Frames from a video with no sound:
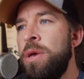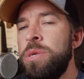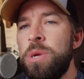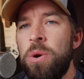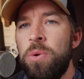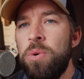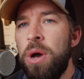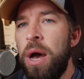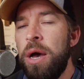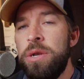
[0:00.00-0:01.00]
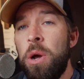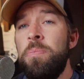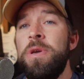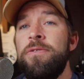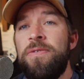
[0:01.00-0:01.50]
So uh,
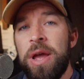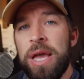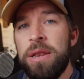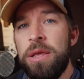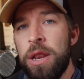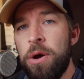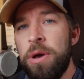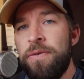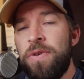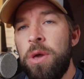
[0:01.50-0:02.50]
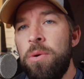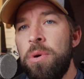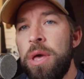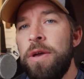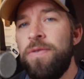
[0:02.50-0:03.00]
don't be afraid. You know, if
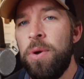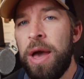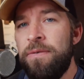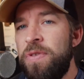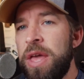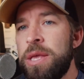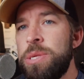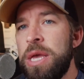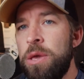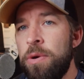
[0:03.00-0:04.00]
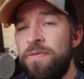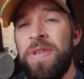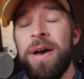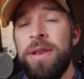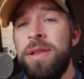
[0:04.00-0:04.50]
you if you have things that you have
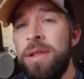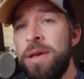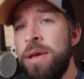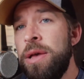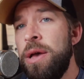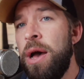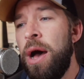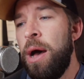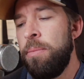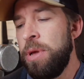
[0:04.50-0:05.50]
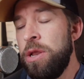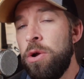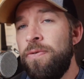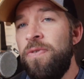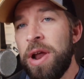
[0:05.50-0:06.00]
done um, and
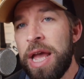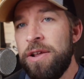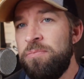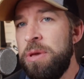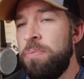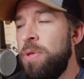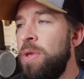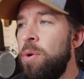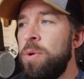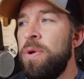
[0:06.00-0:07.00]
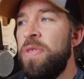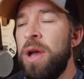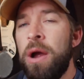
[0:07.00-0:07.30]
you're afraid of people knowing what they